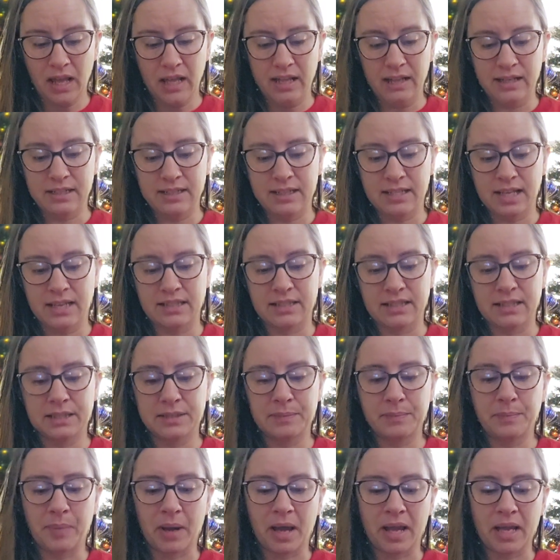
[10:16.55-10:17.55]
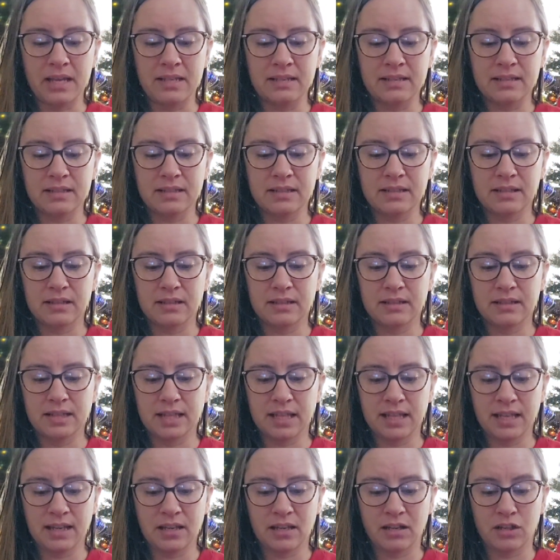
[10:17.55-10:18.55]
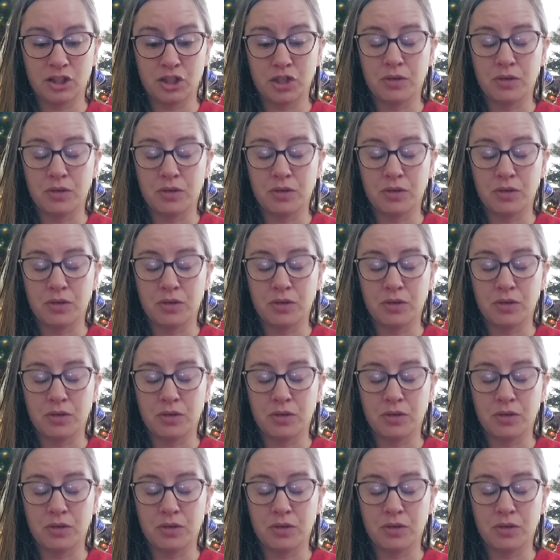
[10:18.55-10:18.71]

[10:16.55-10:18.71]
It is a spiced tea,